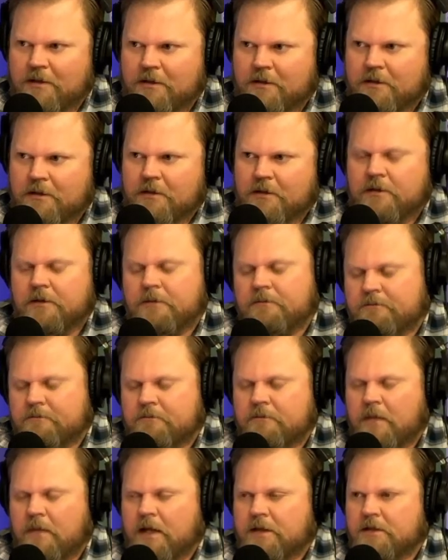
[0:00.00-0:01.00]
Right.
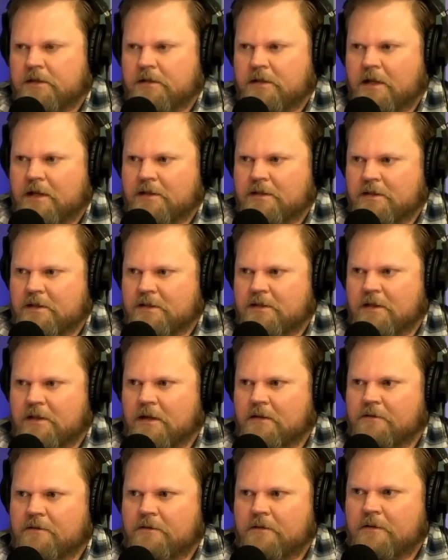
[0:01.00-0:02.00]
That's that's this
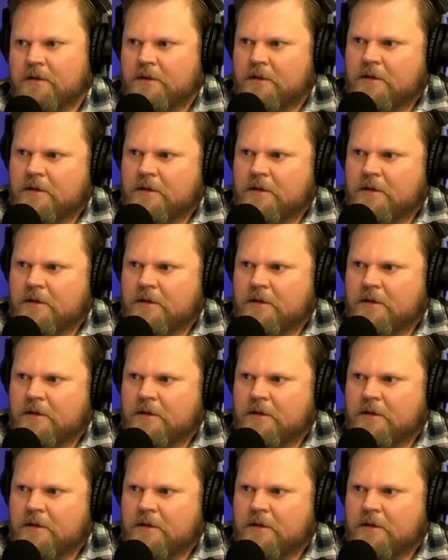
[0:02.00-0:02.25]
stuff. Yeah.